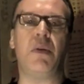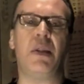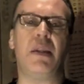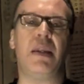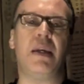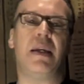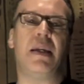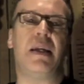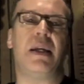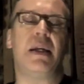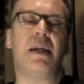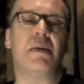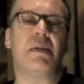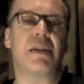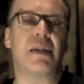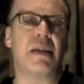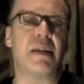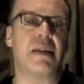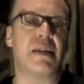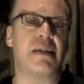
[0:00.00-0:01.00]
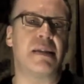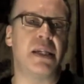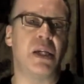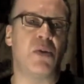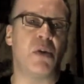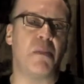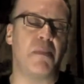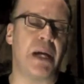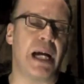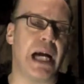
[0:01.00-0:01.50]
The yeah, yeah, yeah, the, the
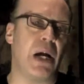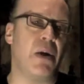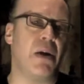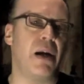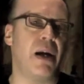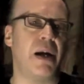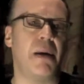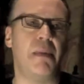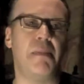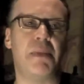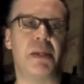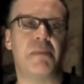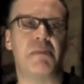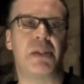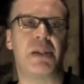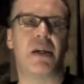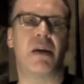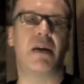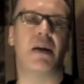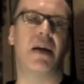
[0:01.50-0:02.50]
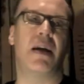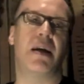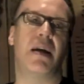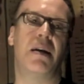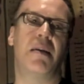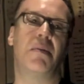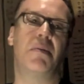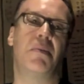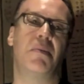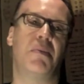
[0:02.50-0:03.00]
secret power. Um, I'm sorry,
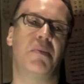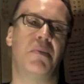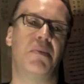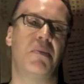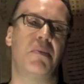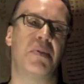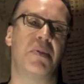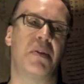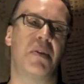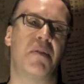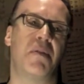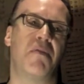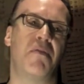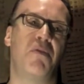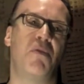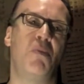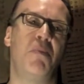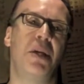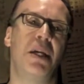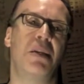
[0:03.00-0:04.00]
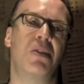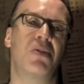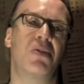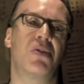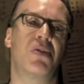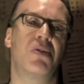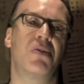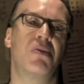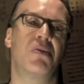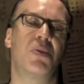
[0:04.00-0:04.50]
uh, uh, Fu
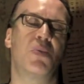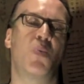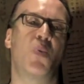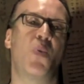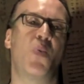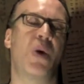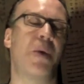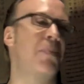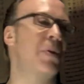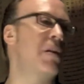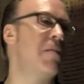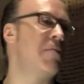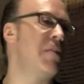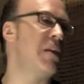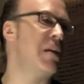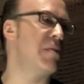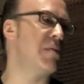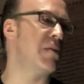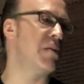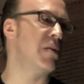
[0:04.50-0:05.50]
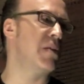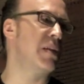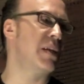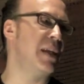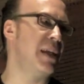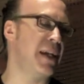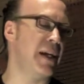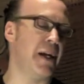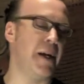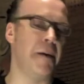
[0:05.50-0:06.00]
Manchu's Weapon of Evil. Weapon of
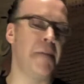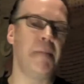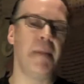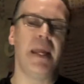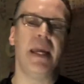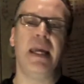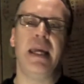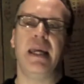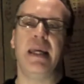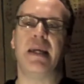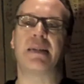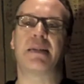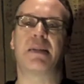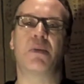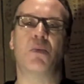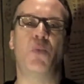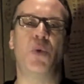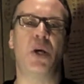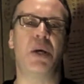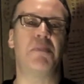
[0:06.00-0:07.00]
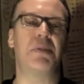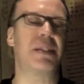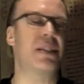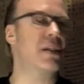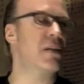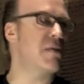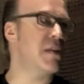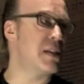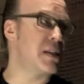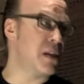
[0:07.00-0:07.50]
Evil. Yeah, it's a web
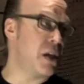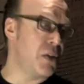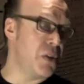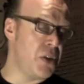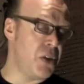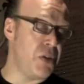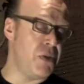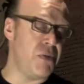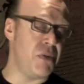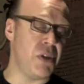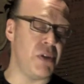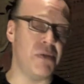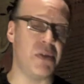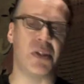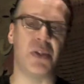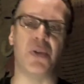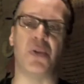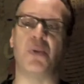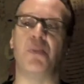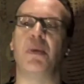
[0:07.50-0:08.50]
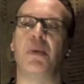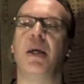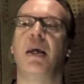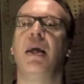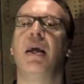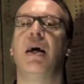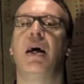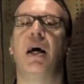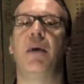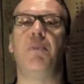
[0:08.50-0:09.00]
series on U- YouTube.
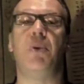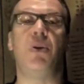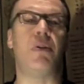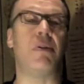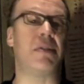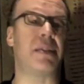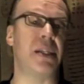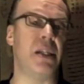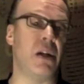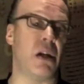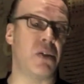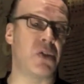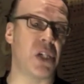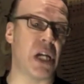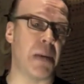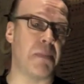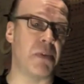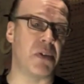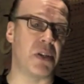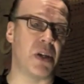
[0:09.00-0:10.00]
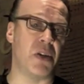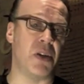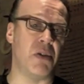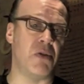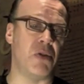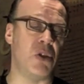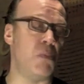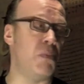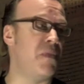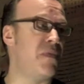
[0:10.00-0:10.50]
Um, you can see all chapters on
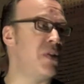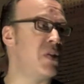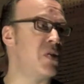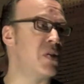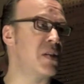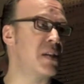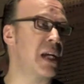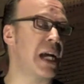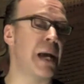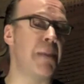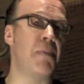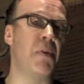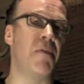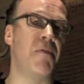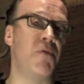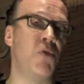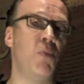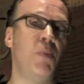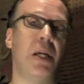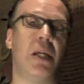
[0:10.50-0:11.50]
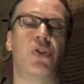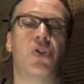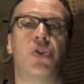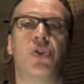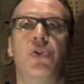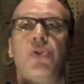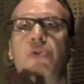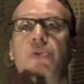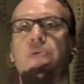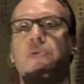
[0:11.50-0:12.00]
YouTube if you just type in Fu
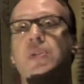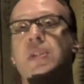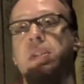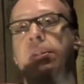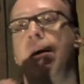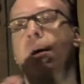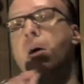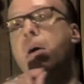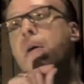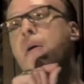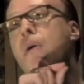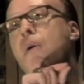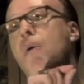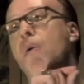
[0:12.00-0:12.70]
Manchu's